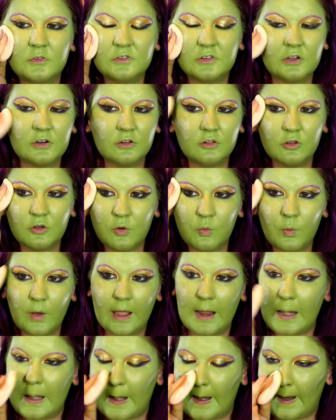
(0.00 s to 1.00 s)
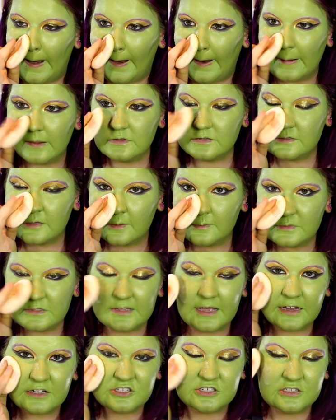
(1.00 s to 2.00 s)
It's gonna look white in some
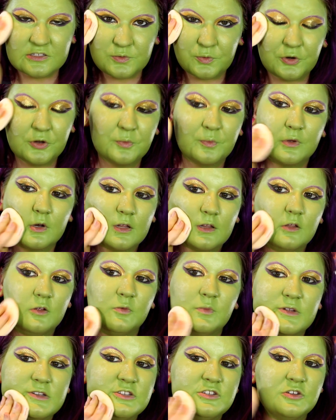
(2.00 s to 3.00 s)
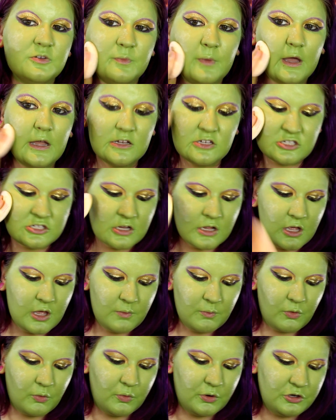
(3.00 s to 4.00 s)
sections where you put a little bit too much,
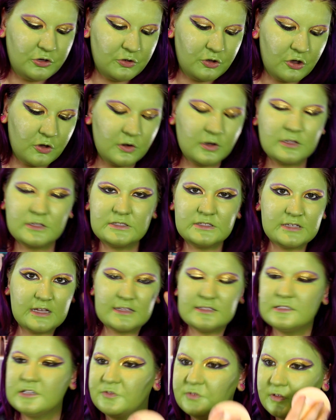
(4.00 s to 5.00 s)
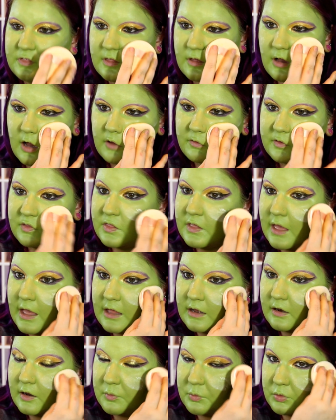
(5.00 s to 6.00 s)
but when you go to dust everything off at the
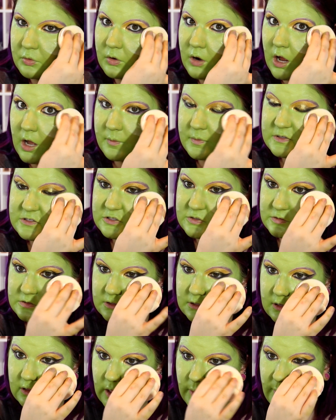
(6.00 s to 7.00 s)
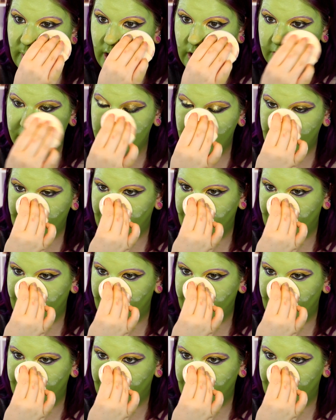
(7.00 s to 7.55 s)
end, I promise you it's gonna come off.